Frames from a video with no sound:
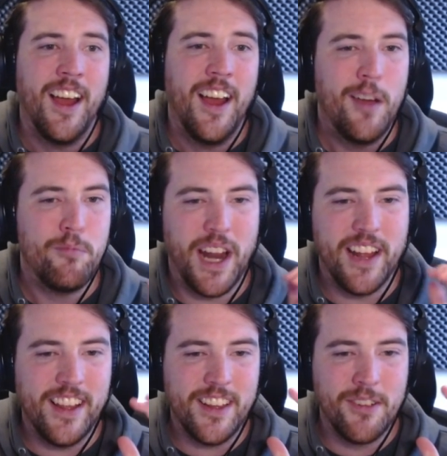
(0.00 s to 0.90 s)
But I
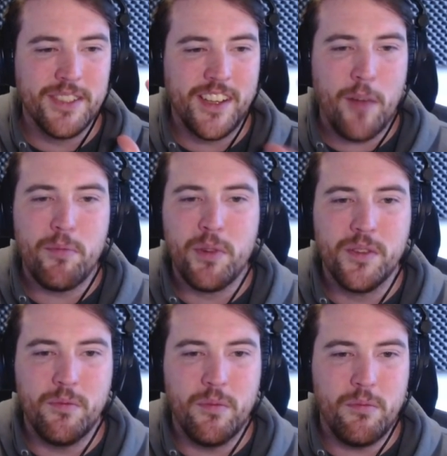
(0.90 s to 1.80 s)
think there was a couple
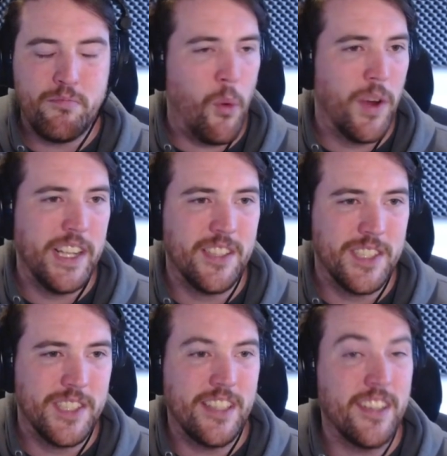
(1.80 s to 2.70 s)
points of
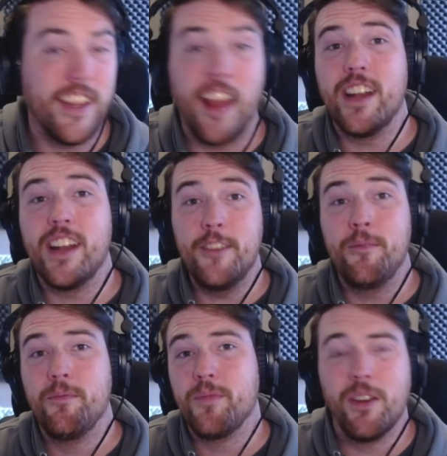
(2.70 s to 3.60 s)
just clarity
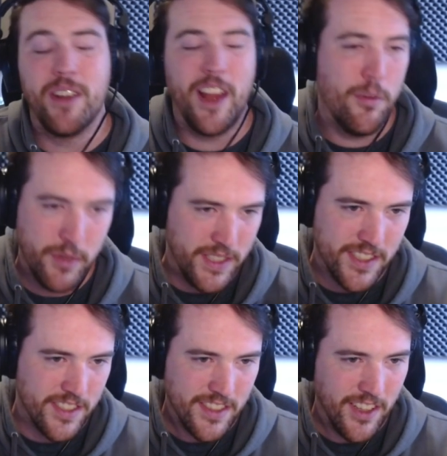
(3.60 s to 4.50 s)
that would help with
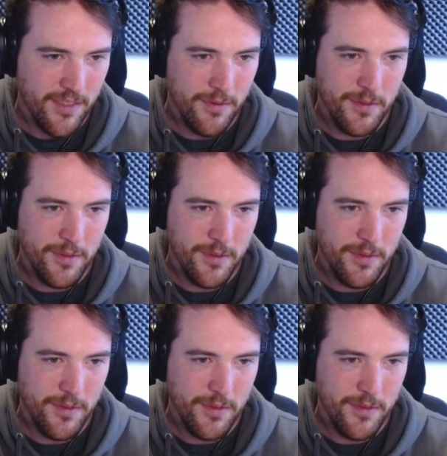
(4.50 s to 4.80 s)
just the